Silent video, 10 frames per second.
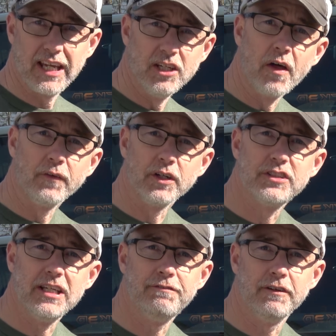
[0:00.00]
another
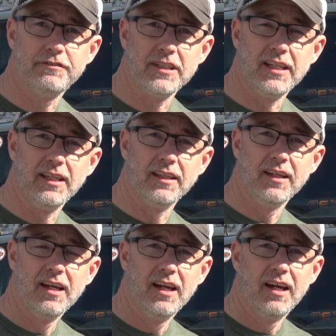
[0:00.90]
T15
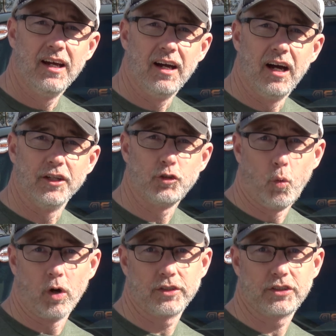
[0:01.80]
uh,
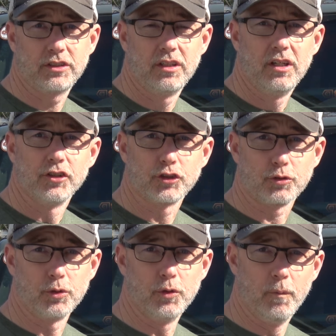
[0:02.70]
Torx
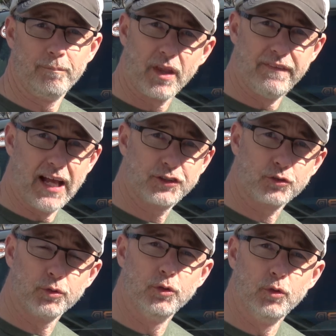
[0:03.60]
screw. That
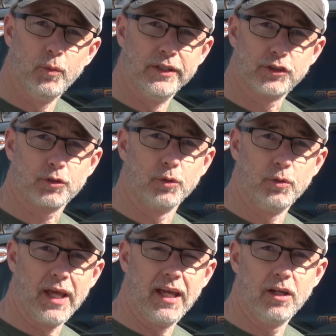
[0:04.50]
screw, when
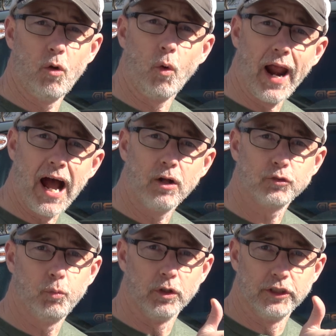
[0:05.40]
screwed in or
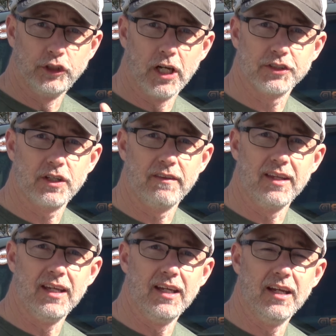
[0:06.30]
out, will adjust
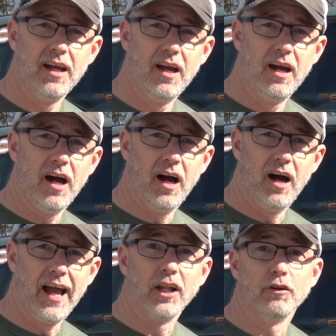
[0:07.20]
the
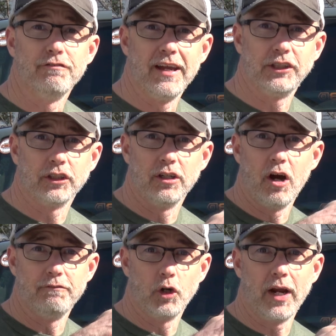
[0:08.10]
uh, elevation
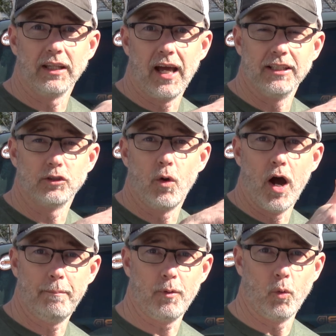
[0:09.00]
of your headlight, so
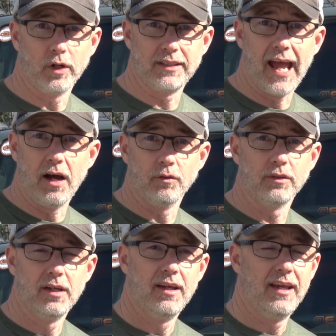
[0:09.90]
up or down.